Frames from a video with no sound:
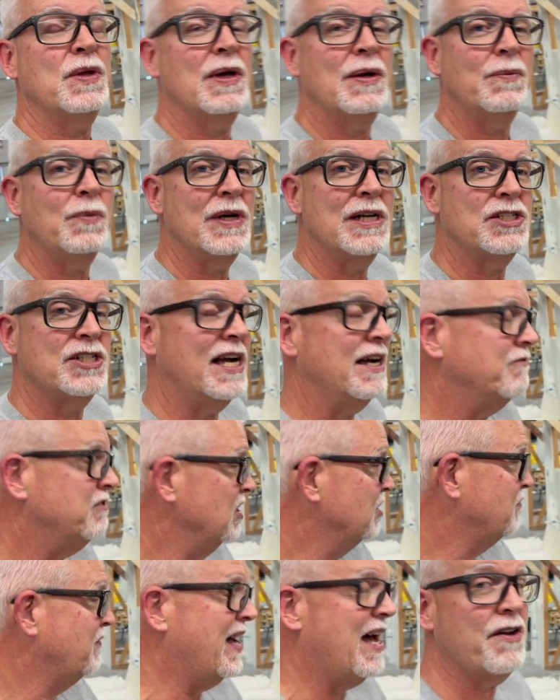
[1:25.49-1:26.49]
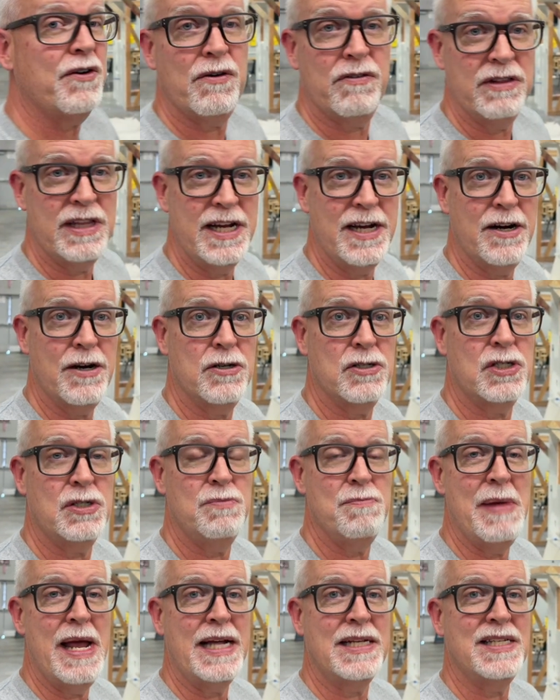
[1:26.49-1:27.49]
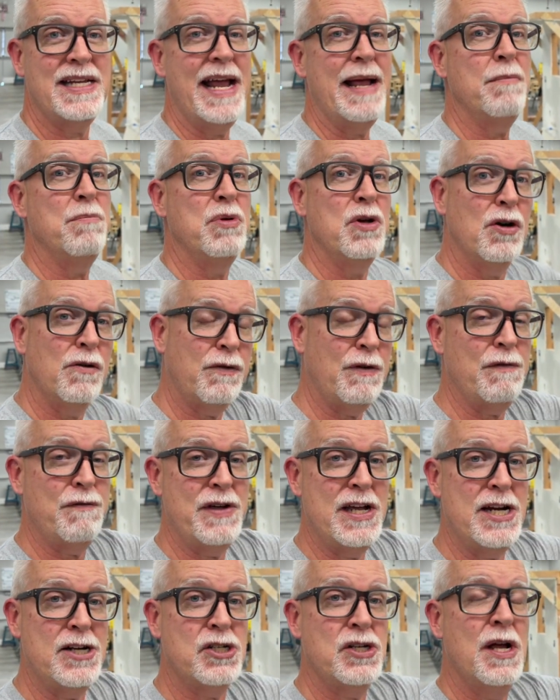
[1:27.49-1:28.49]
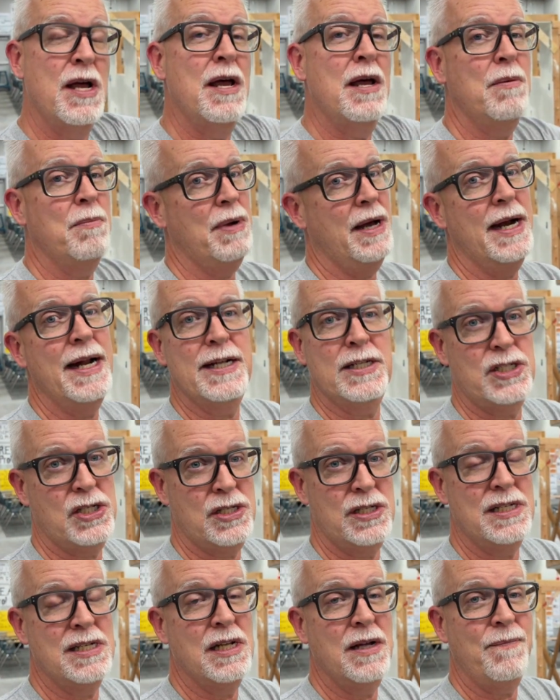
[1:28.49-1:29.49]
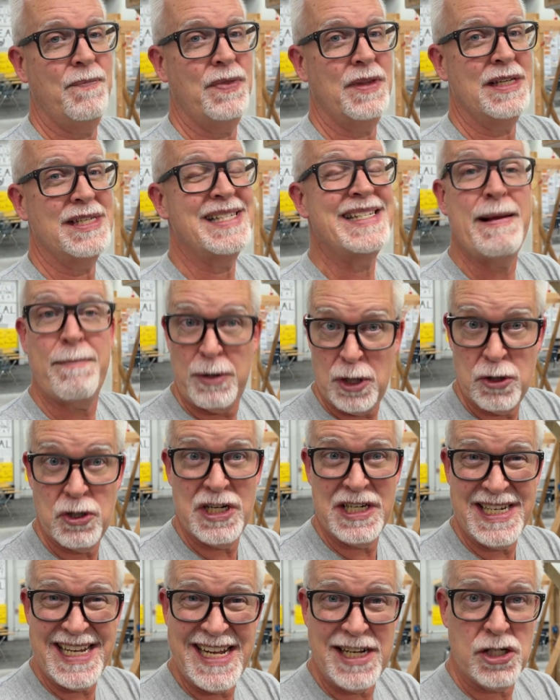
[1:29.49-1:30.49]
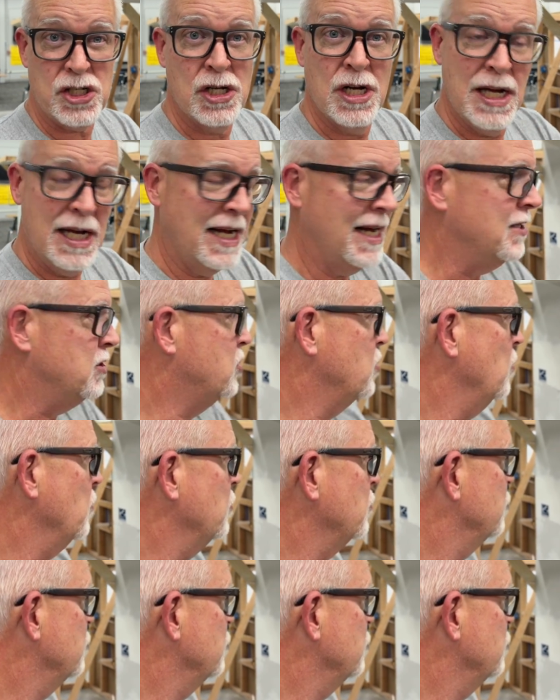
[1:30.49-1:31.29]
which I've just found over the years makes a beautiful finish, but it's simpler to teach. And so they're